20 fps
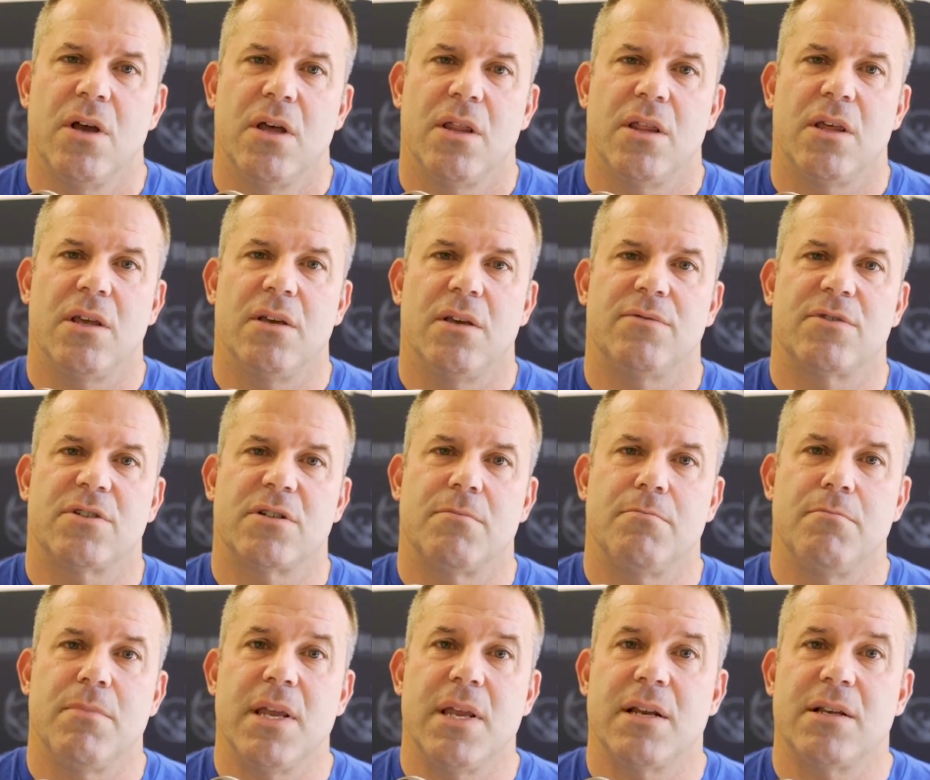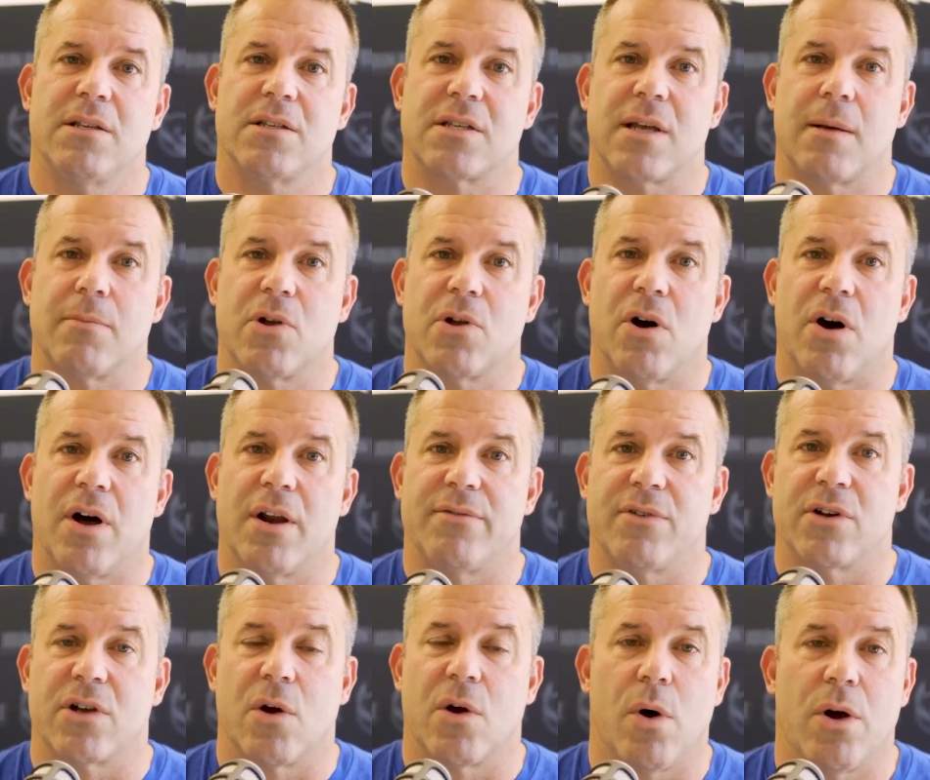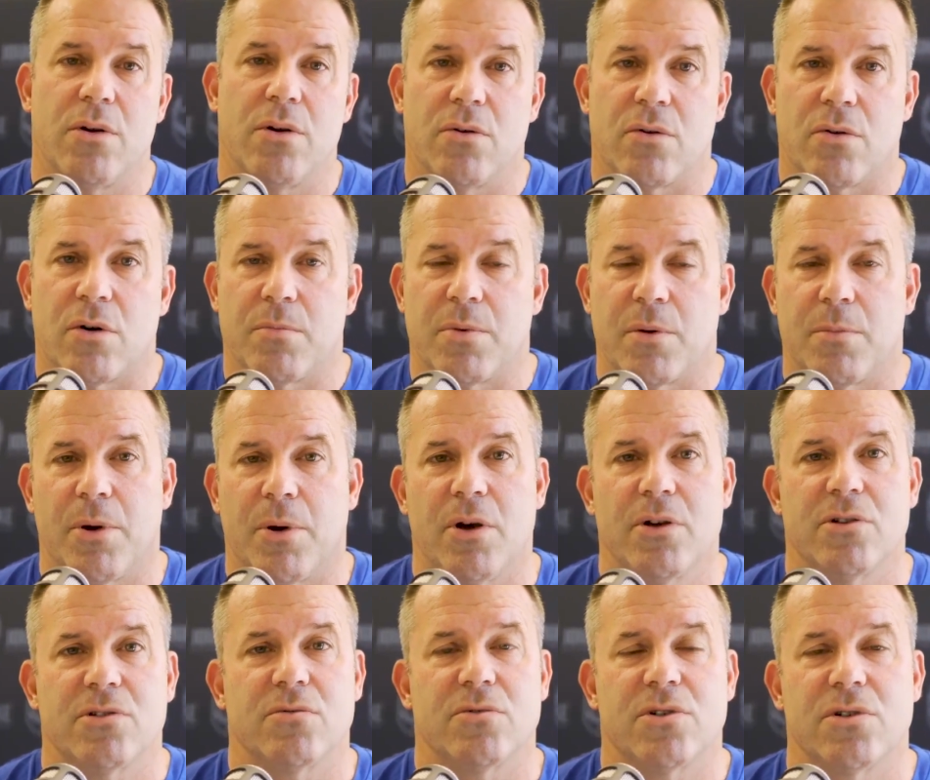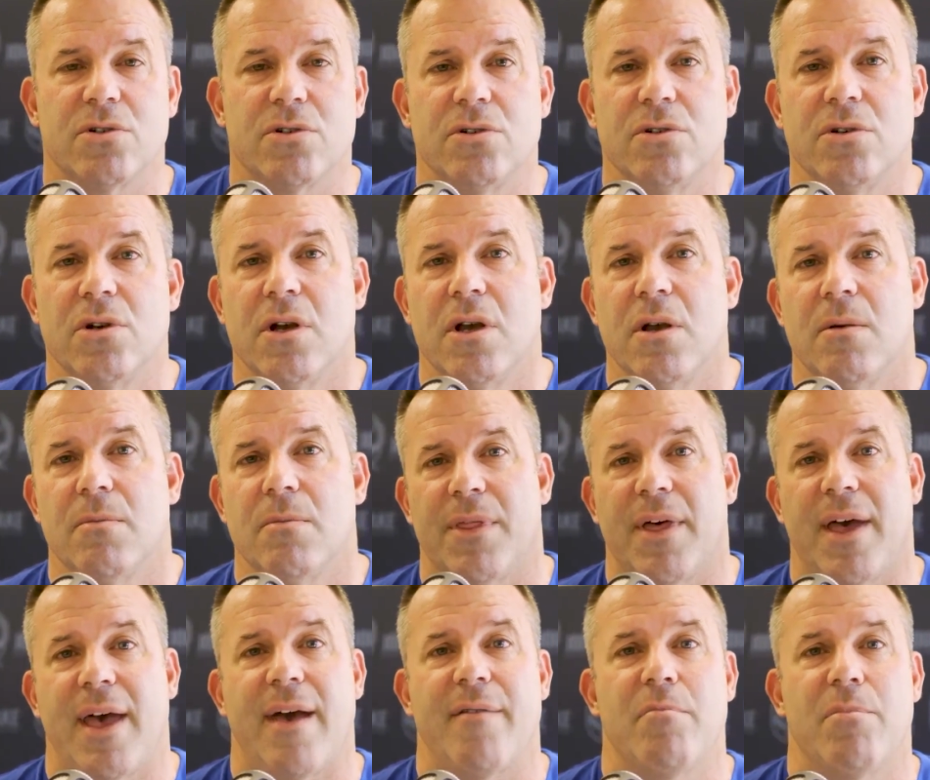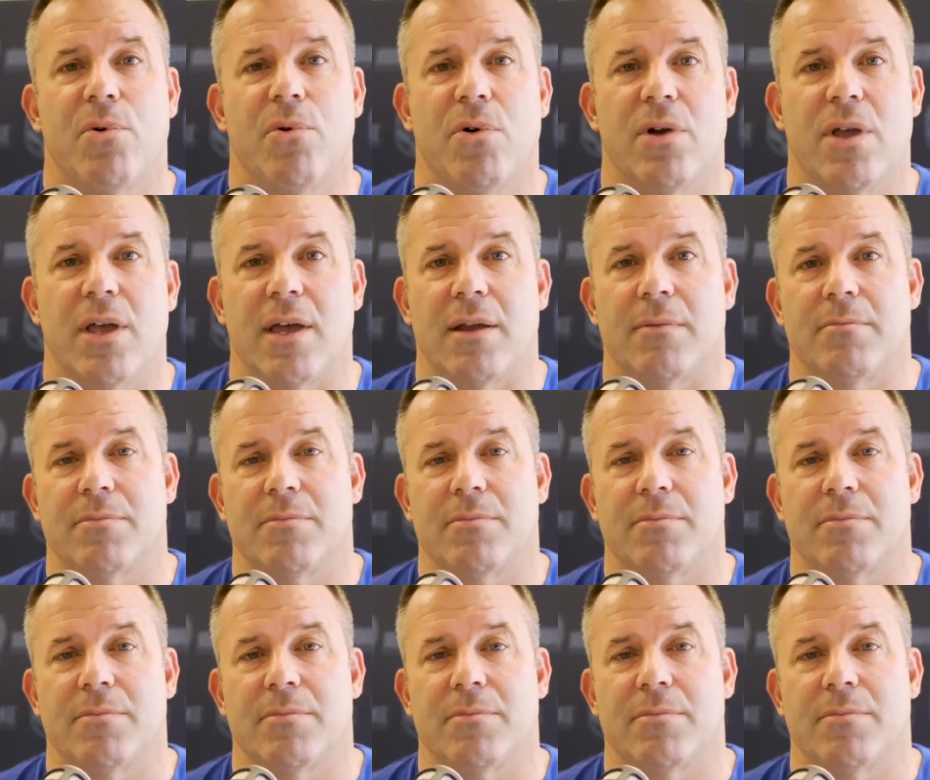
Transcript: that you've submitted some kind of a quote or a proposal to, that they haven't bought yet.